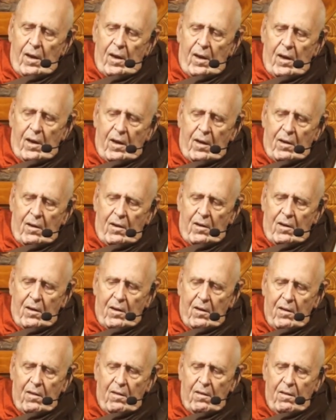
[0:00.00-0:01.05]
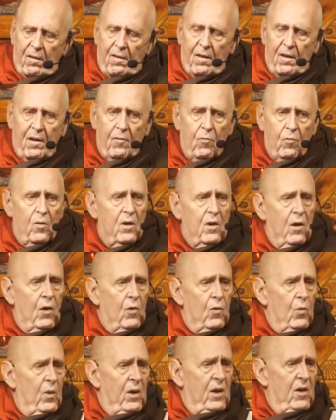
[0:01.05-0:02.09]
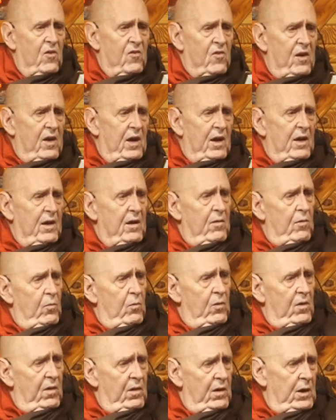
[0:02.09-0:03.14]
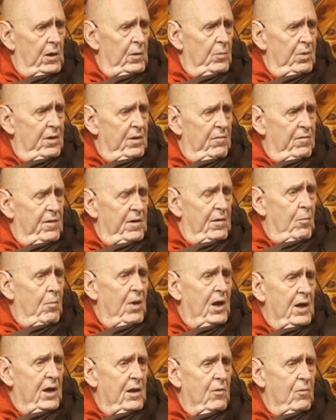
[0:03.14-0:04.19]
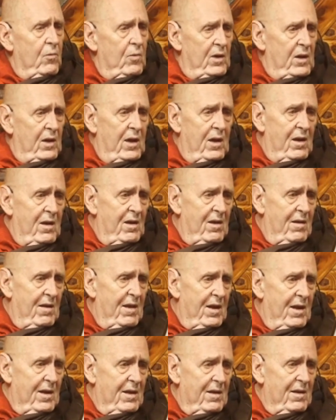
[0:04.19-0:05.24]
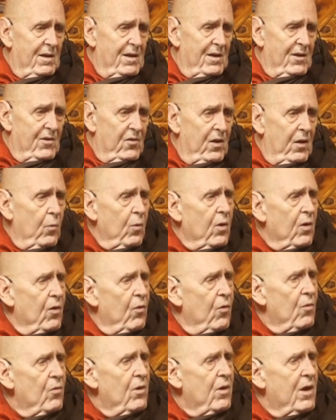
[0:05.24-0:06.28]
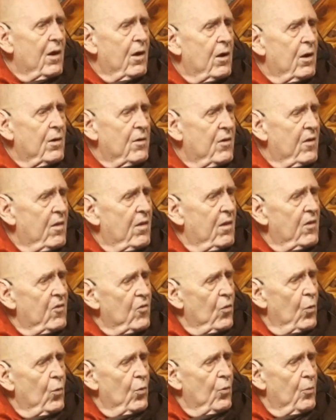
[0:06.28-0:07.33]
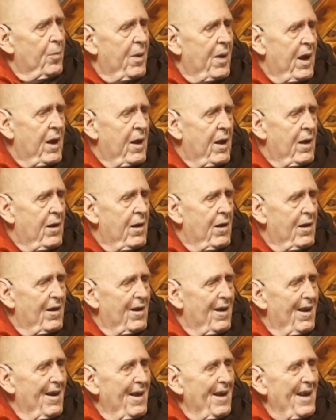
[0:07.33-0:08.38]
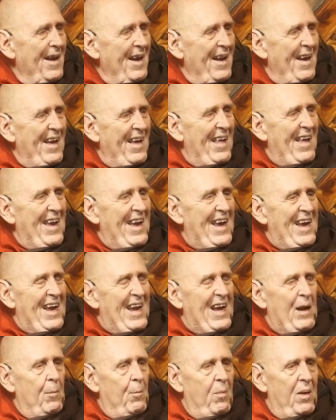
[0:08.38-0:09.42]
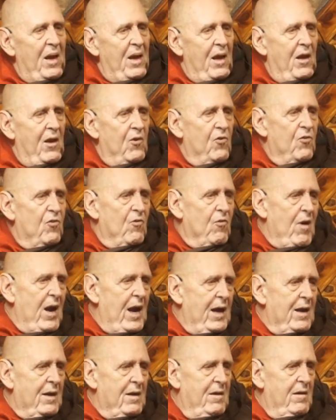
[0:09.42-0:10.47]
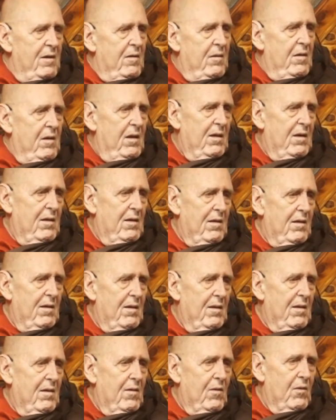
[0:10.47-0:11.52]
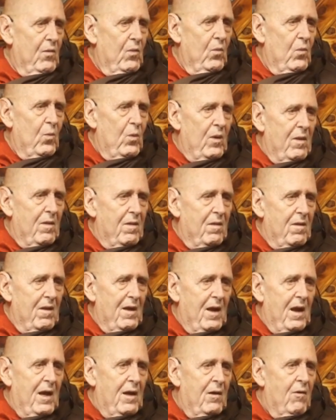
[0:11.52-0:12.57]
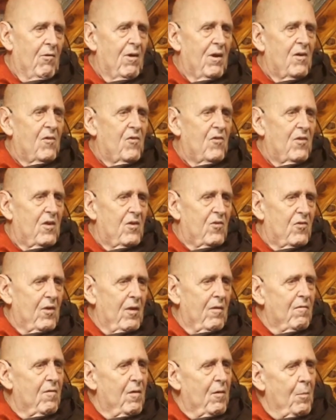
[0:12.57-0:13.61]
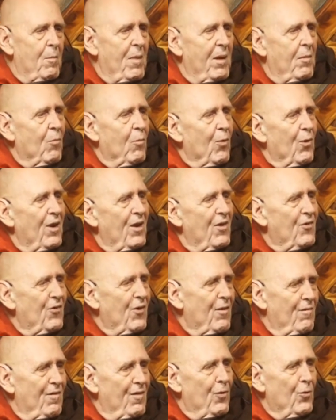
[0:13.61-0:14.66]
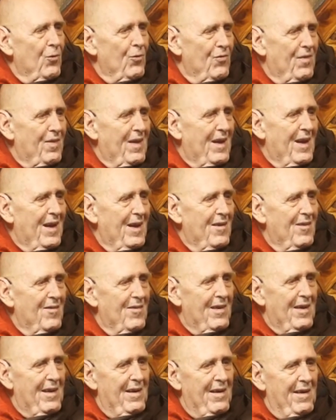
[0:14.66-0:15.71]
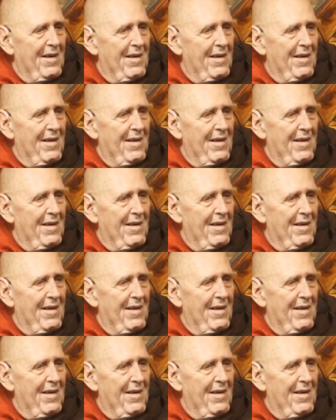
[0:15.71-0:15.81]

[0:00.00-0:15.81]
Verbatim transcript: And they would always die with an uplifted mind when they did that, because they weren't holding on to this old pain and and be distracted with the hindrances of the memories of those things.